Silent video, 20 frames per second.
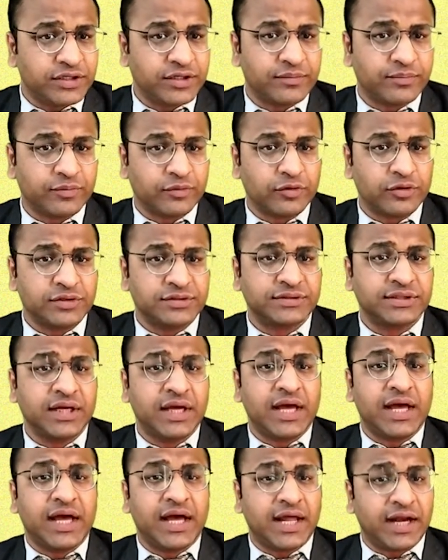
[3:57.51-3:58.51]
reports
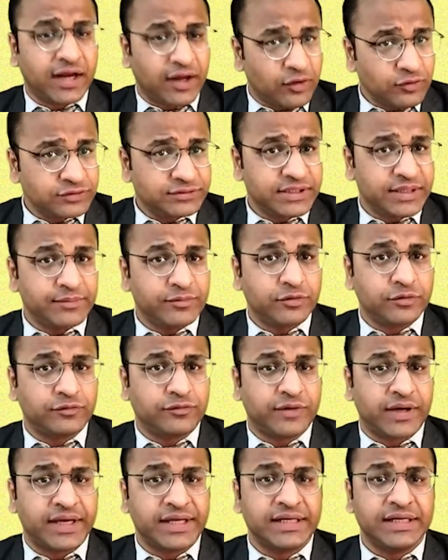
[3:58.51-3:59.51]
allows them to
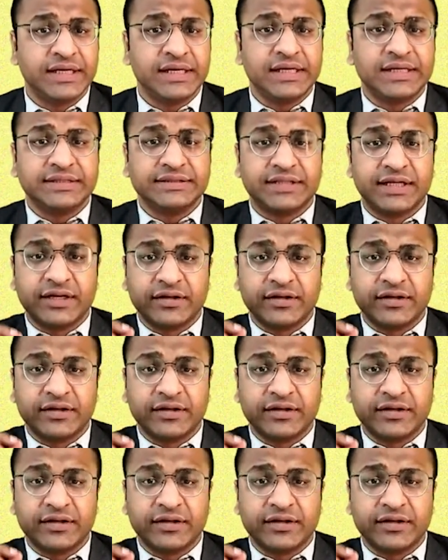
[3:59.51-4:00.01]
file the